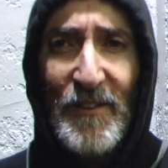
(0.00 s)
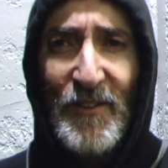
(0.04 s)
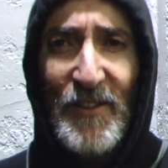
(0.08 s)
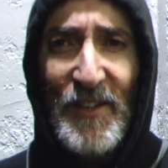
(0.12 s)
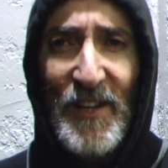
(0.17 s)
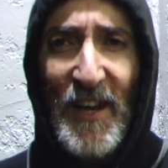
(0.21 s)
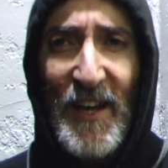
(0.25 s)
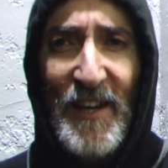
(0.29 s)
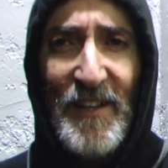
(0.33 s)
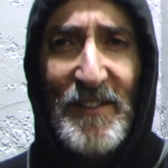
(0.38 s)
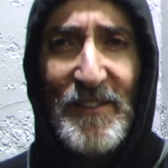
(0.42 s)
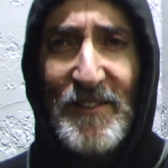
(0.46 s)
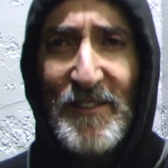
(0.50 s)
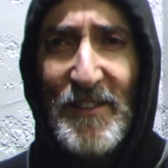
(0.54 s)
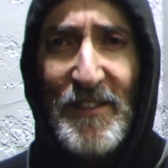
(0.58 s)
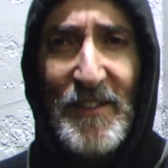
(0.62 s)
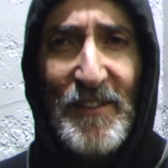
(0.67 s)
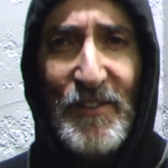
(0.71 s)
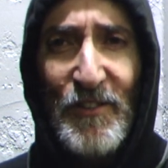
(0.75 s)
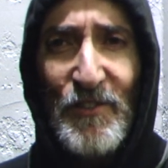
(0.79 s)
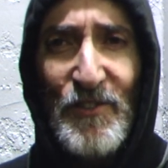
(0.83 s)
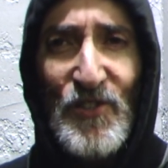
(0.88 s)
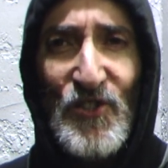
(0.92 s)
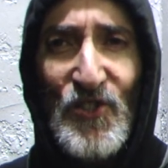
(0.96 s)
Okay,
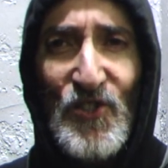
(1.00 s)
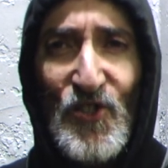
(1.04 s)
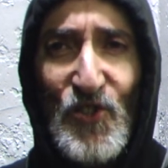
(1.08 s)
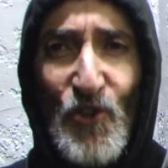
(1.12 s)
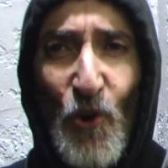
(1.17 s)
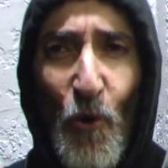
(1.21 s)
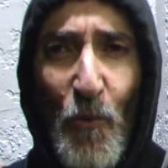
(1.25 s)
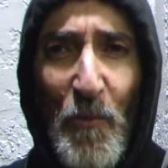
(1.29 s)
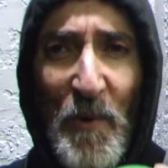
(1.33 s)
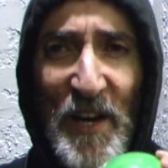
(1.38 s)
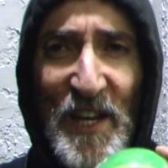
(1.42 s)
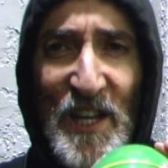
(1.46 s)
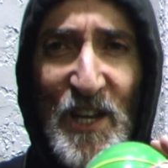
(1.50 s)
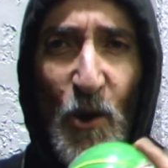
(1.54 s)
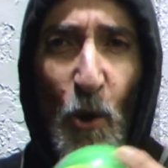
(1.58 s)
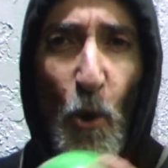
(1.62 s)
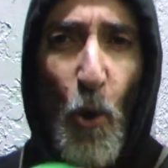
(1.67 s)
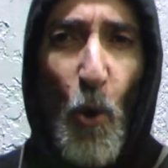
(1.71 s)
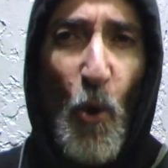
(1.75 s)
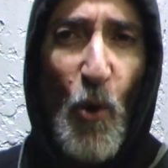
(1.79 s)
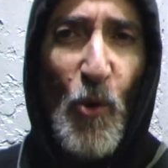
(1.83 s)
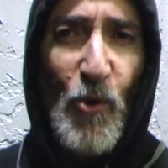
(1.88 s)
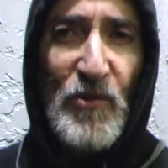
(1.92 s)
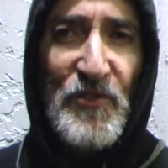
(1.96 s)
there's so many
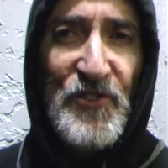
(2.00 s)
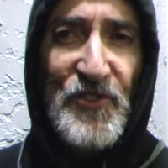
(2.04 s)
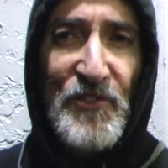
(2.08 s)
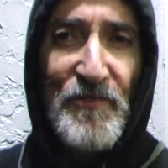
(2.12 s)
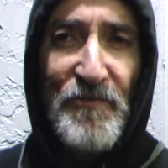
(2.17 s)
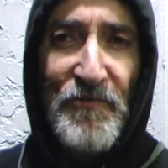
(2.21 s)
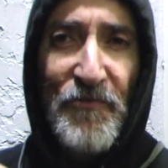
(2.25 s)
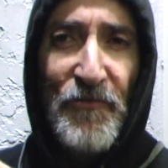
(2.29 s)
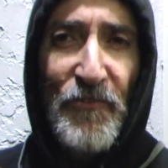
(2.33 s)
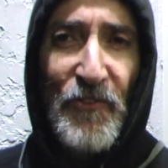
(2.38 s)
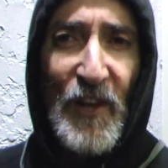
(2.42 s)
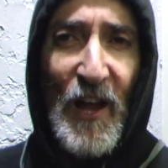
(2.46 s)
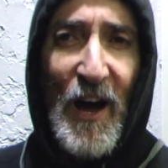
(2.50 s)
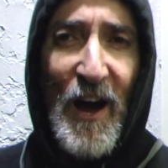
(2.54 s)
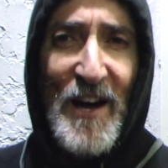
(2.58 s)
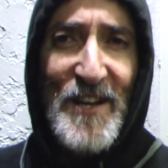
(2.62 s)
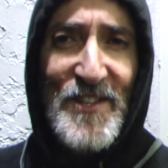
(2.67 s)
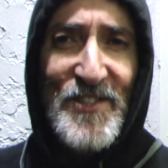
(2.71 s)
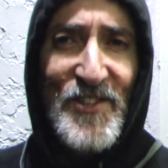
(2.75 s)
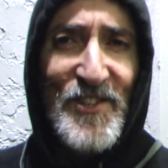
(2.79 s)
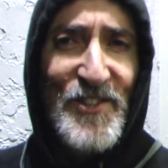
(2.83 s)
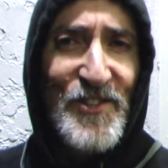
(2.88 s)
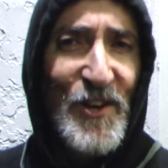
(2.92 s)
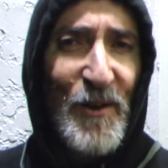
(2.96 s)
holes and
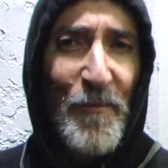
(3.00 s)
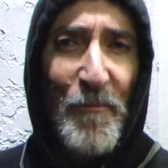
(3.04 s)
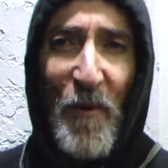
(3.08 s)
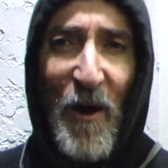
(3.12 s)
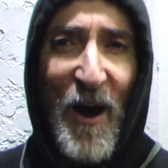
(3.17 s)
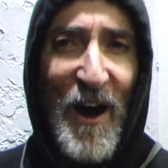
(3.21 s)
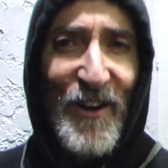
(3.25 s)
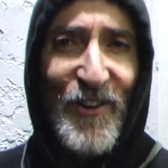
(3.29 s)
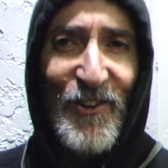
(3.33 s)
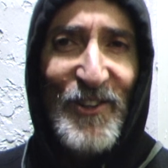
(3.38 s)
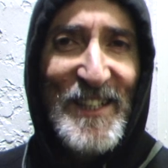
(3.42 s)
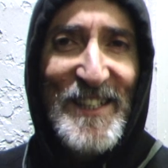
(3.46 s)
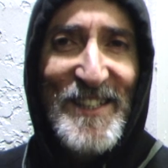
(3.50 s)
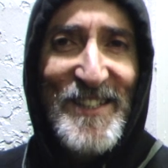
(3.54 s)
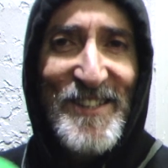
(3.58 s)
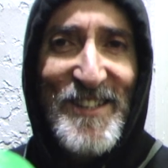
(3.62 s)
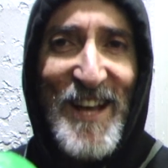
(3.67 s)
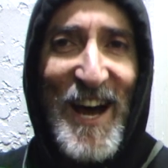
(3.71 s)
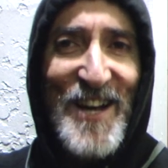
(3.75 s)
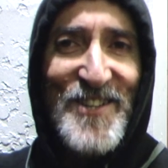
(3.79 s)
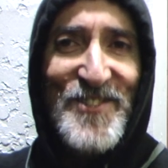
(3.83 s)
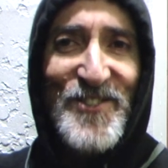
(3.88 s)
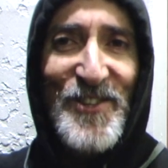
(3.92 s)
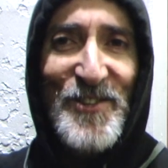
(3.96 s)
flaws in their model. It
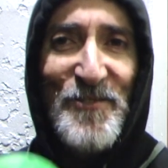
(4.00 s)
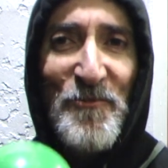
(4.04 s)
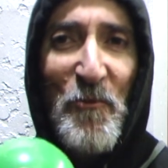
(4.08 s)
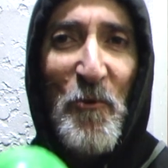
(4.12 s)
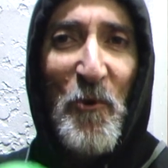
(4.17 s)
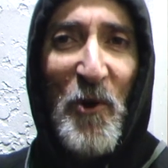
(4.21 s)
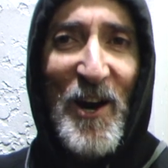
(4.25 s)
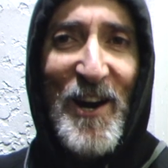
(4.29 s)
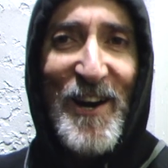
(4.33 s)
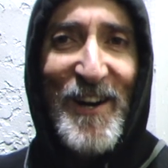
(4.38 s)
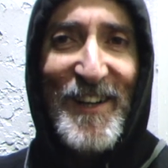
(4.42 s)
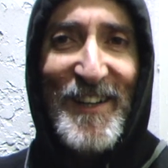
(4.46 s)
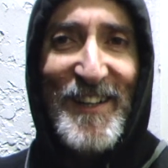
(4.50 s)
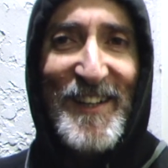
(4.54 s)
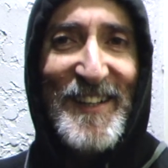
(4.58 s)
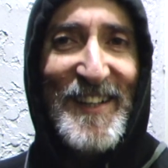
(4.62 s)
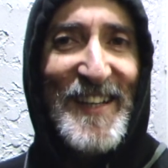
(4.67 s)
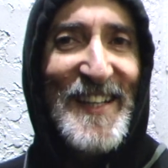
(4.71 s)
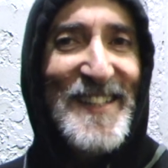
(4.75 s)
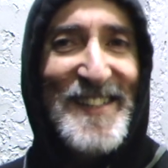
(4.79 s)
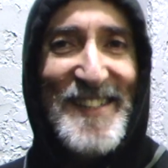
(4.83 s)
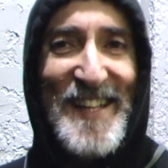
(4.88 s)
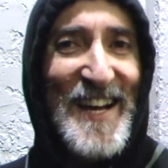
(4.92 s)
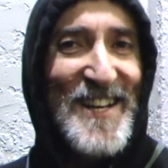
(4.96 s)
doesn't work.
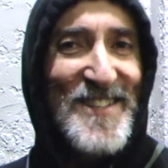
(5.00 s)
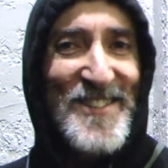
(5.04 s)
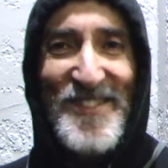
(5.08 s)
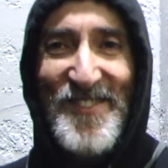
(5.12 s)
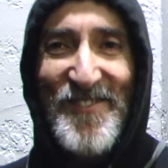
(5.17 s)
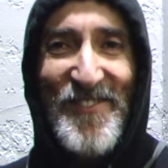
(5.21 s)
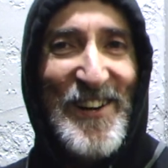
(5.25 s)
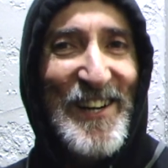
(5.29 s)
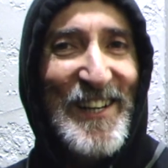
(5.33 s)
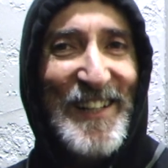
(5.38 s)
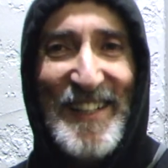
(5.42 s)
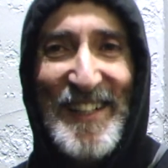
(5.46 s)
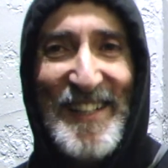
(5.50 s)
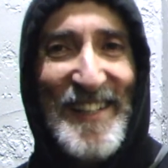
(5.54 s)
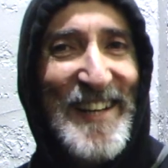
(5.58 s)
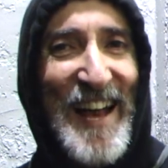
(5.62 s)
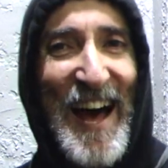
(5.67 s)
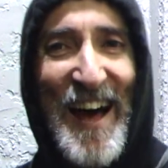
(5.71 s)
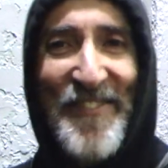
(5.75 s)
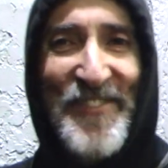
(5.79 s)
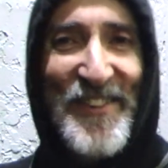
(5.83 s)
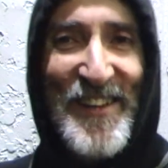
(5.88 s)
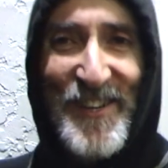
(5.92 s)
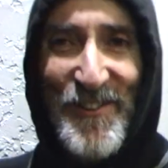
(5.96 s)
It doesn't work.
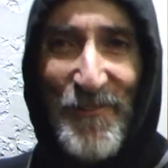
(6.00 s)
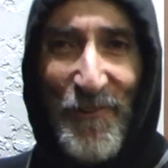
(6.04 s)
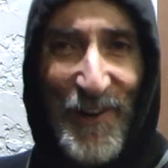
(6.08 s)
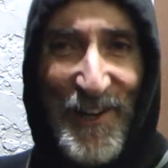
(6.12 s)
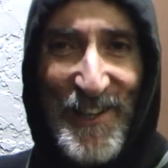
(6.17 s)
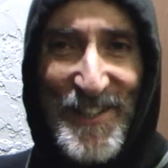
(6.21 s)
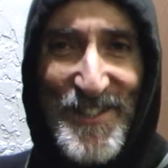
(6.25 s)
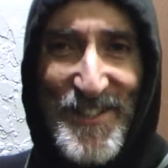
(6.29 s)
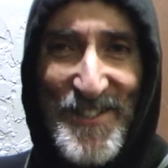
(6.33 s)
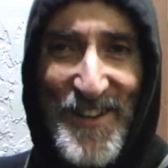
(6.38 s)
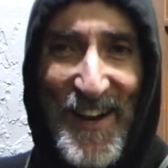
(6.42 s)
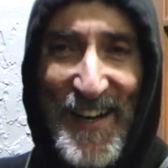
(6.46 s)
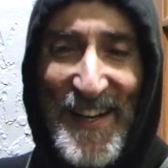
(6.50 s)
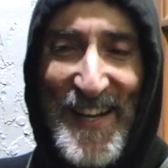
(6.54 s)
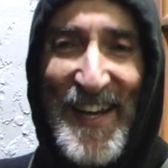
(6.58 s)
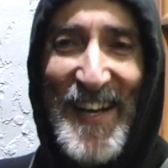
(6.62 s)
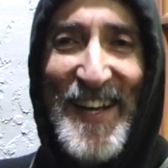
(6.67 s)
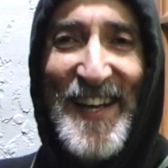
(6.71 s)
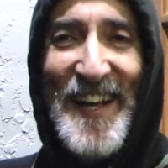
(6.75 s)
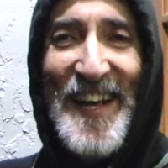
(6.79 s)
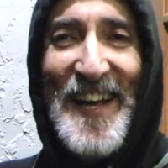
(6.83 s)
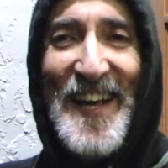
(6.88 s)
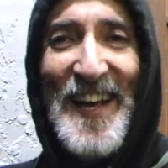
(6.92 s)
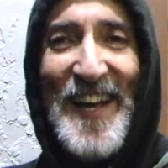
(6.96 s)
Nothing works on
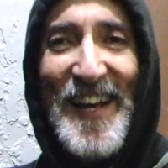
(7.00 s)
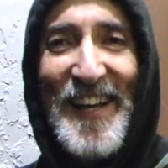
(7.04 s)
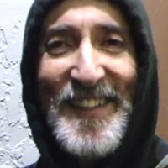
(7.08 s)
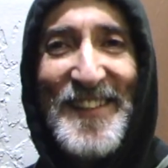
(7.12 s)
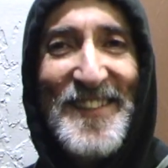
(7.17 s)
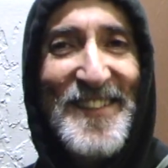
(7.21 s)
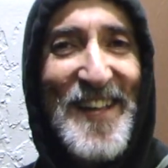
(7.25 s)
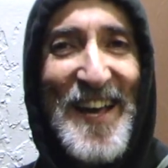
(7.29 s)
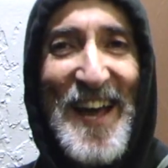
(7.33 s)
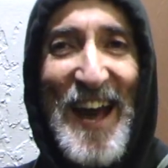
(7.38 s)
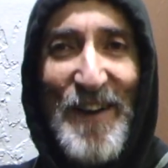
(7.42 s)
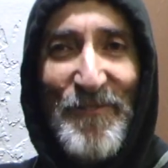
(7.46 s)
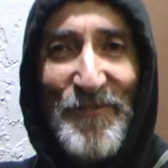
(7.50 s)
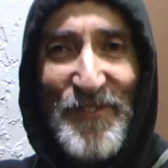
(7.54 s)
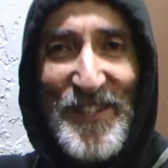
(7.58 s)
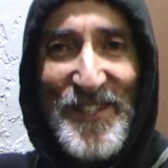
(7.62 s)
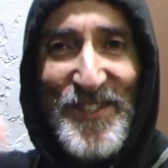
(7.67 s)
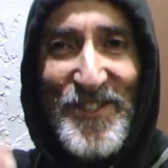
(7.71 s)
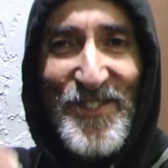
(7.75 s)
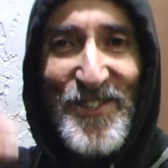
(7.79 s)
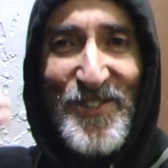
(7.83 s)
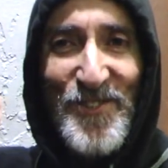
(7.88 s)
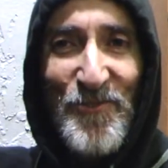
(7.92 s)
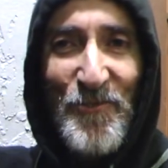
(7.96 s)
it. They have
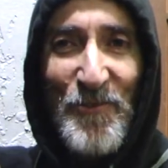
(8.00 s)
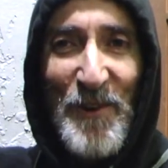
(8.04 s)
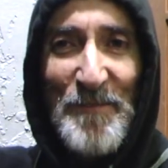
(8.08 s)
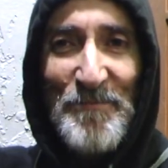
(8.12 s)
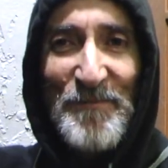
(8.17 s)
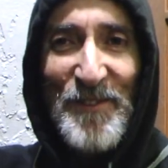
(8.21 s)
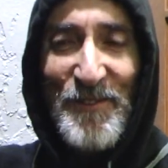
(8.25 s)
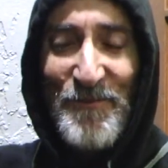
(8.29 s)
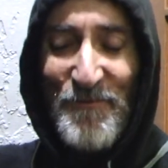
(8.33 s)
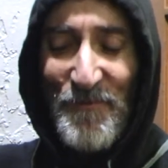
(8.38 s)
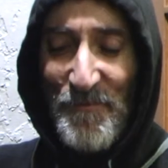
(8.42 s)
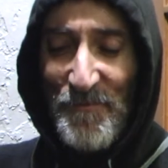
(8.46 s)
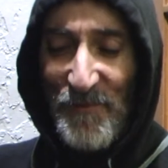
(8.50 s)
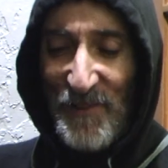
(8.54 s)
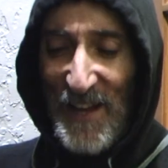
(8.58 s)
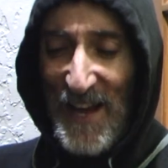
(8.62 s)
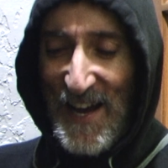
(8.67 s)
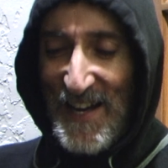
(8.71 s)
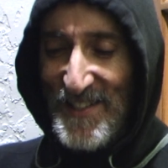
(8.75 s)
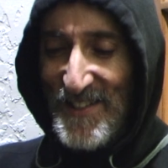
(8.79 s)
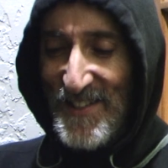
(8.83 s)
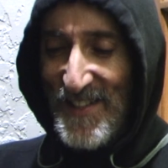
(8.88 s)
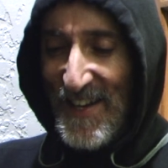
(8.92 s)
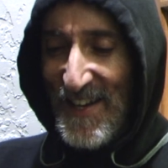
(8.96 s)
these scripted
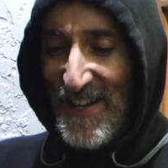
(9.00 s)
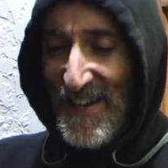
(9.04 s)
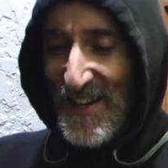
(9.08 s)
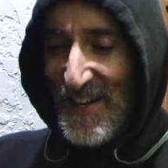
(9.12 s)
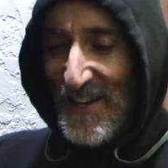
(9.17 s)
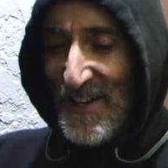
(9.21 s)
replies.